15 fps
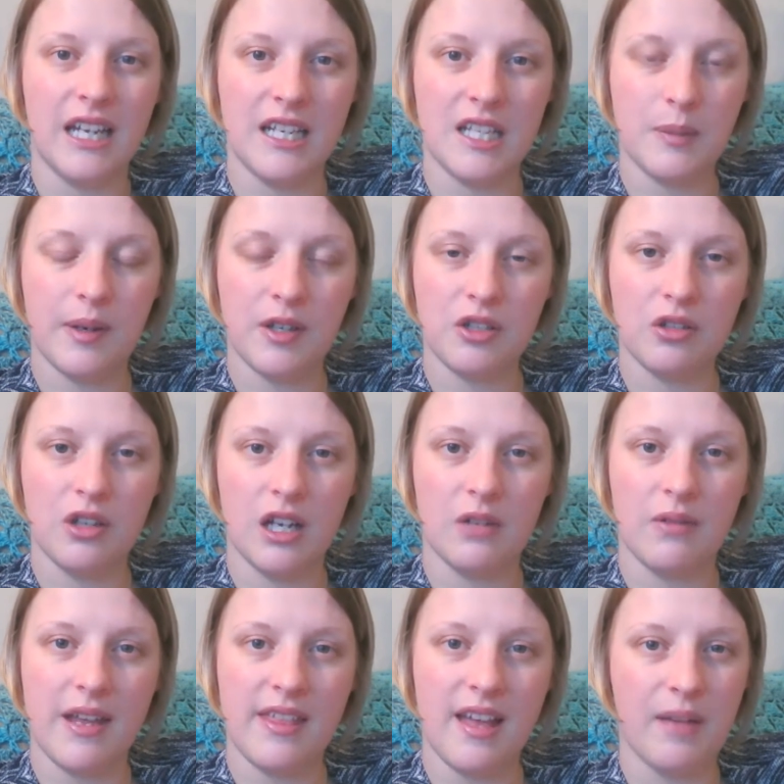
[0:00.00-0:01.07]
in a special
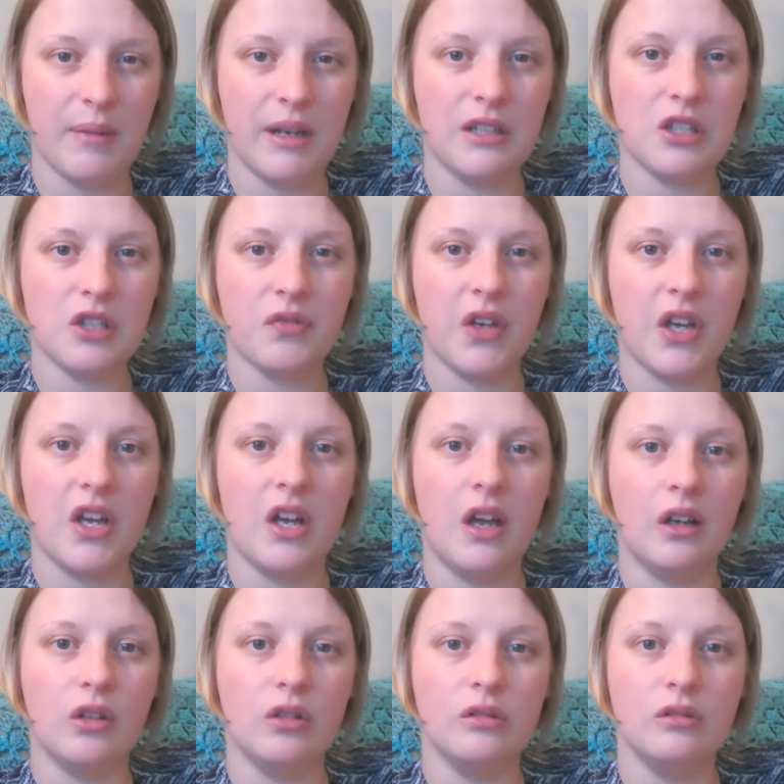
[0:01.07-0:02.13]
colourway that I made just for
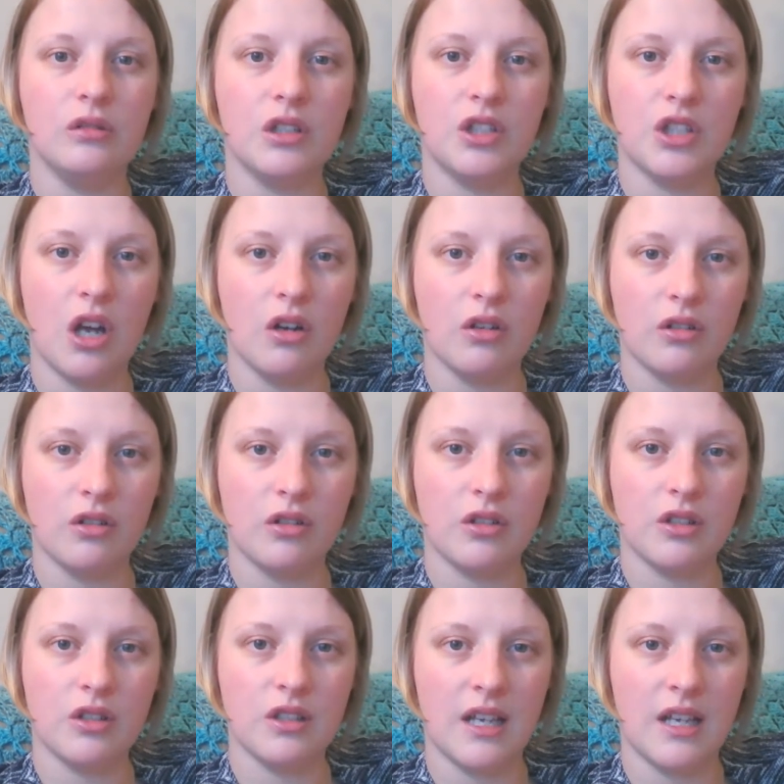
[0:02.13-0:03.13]
her called Tonks.